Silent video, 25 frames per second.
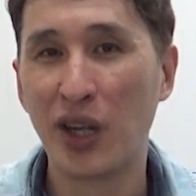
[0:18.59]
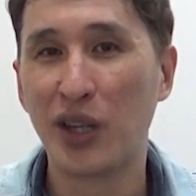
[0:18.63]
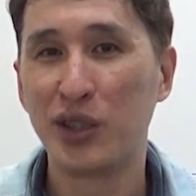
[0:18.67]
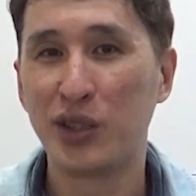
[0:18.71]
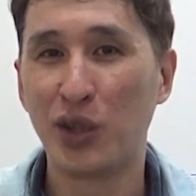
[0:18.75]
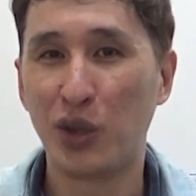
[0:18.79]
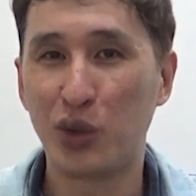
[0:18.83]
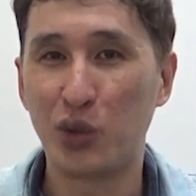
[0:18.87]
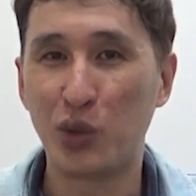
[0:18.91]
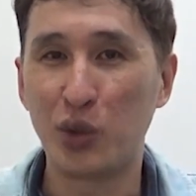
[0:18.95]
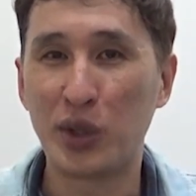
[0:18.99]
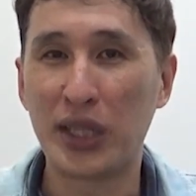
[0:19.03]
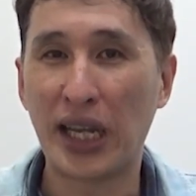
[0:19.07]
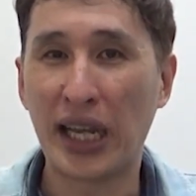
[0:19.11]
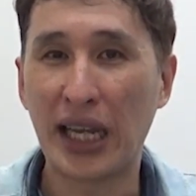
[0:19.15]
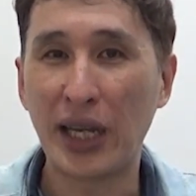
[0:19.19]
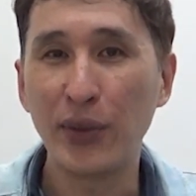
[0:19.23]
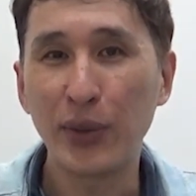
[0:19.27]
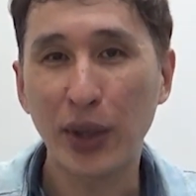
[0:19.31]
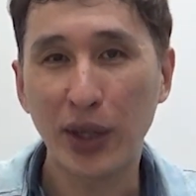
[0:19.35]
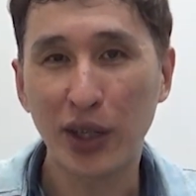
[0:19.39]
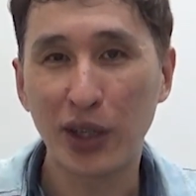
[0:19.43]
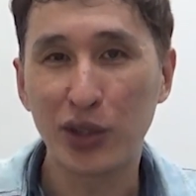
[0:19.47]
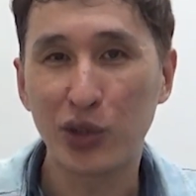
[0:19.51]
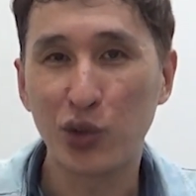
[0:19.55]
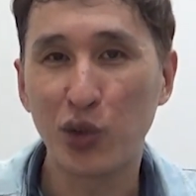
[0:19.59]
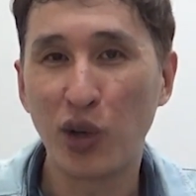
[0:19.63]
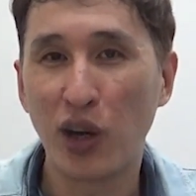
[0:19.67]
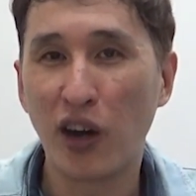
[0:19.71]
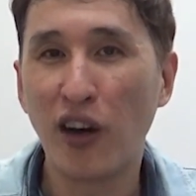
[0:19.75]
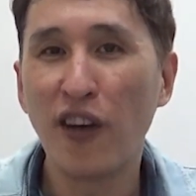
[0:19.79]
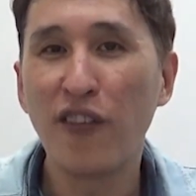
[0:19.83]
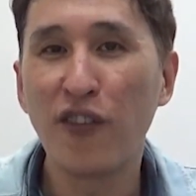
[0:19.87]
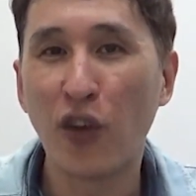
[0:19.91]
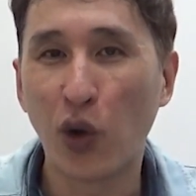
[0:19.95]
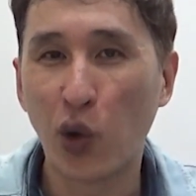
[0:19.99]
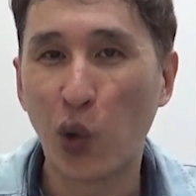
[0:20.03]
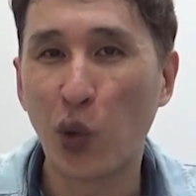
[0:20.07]
So today, we're going to do a
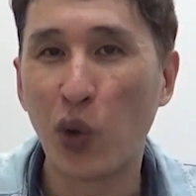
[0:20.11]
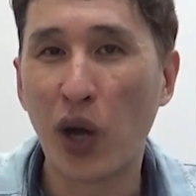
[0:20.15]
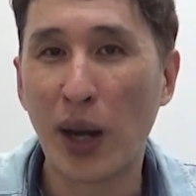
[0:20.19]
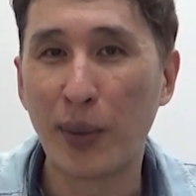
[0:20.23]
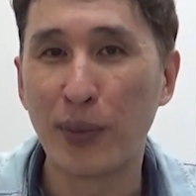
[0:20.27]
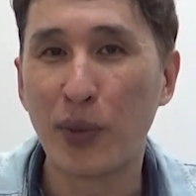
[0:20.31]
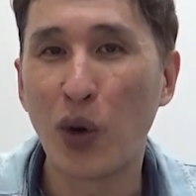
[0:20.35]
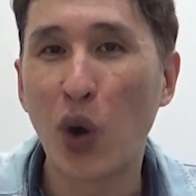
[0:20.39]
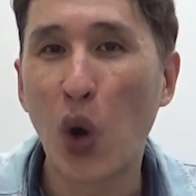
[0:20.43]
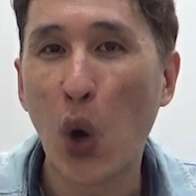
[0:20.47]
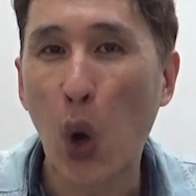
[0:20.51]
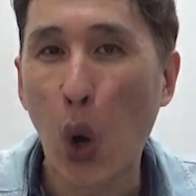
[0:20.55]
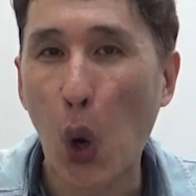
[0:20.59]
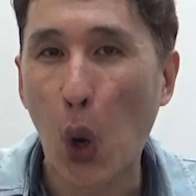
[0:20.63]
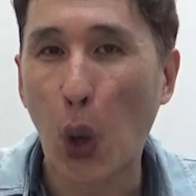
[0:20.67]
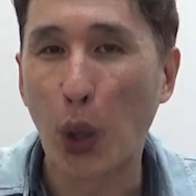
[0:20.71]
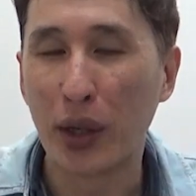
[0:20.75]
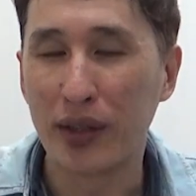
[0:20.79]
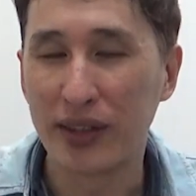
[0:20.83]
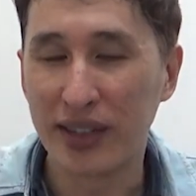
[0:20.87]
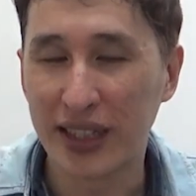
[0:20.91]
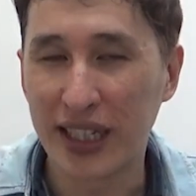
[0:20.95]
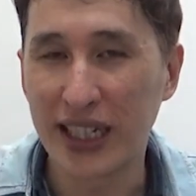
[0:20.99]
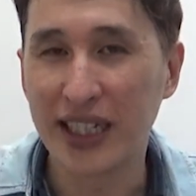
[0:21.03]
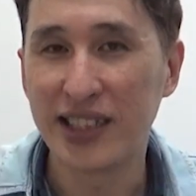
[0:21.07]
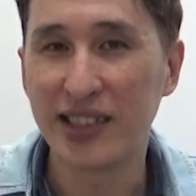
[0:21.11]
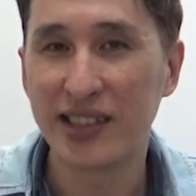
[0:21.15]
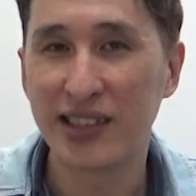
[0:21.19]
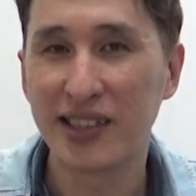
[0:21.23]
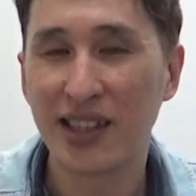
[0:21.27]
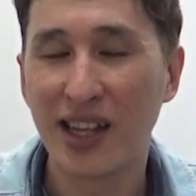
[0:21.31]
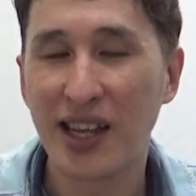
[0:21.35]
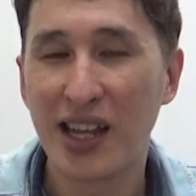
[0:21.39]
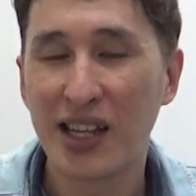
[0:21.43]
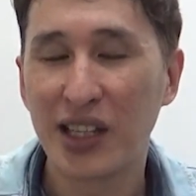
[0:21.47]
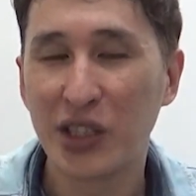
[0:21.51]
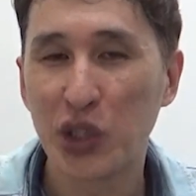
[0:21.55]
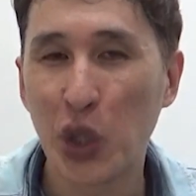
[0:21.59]
follow-up on this
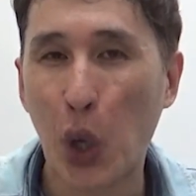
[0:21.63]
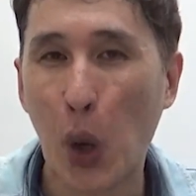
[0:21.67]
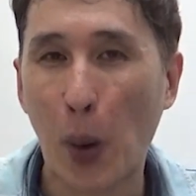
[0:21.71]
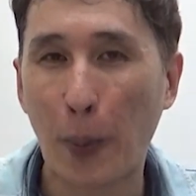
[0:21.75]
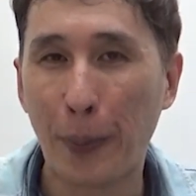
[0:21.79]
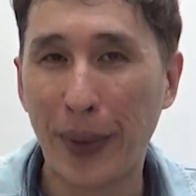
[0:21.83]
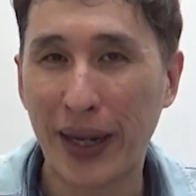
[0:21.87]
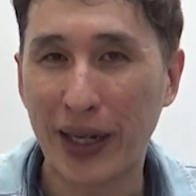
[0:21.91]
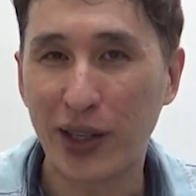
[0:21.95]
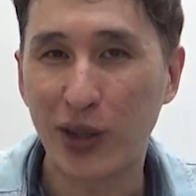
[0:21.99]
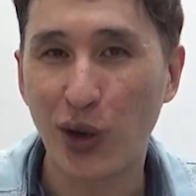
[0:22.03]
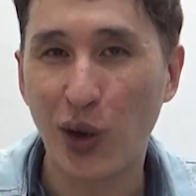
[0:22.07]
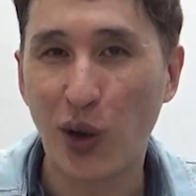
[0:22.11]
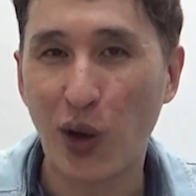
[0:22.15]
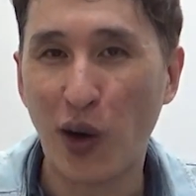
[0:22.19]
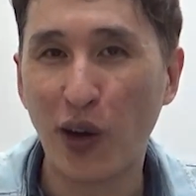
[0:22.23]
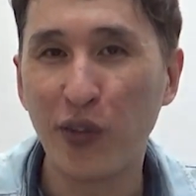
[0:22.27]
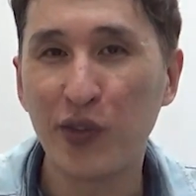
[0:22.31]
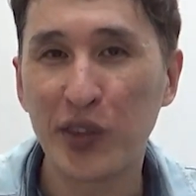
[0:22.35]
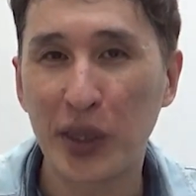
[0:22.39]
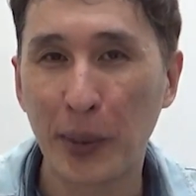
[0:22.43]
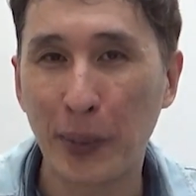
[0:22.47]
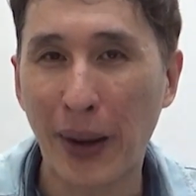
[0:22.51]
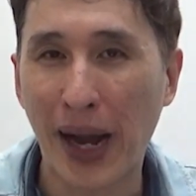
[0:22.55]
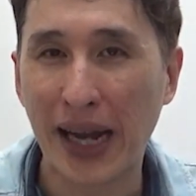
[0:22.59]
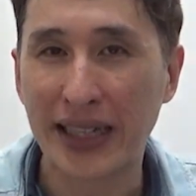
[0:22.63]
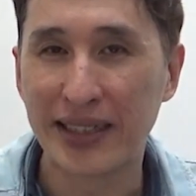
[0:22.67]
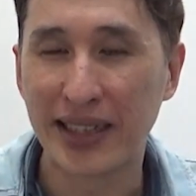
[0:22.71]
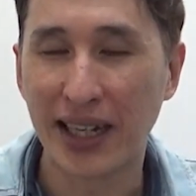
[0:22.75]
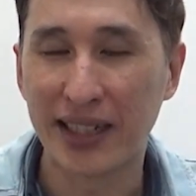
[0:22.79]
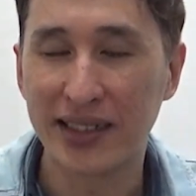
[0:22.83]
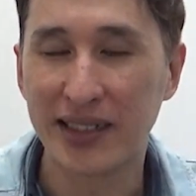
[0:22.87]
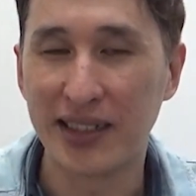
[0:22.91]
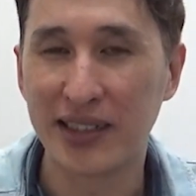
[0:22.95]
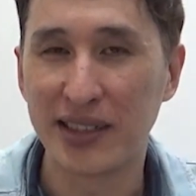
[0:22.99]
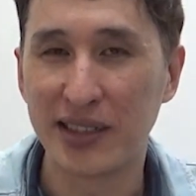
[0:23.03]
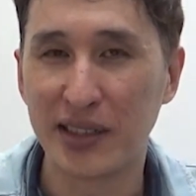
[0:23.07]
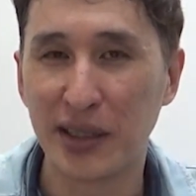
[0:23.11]
topic of the Paiza
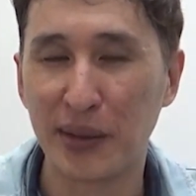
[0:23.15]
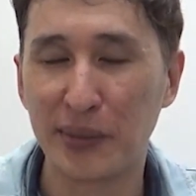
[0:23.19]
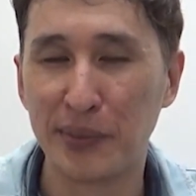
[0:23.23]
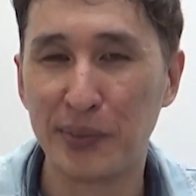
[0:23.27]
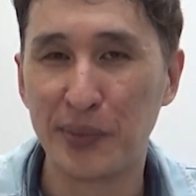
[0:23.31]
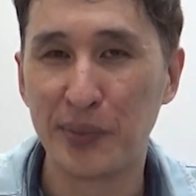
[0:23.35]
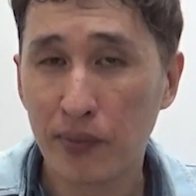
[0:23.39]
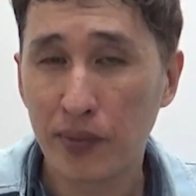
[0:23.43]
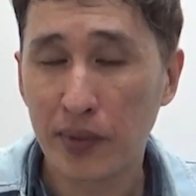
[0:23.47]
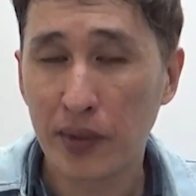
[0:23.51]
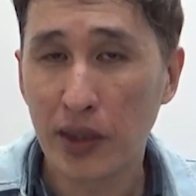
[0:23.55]
system.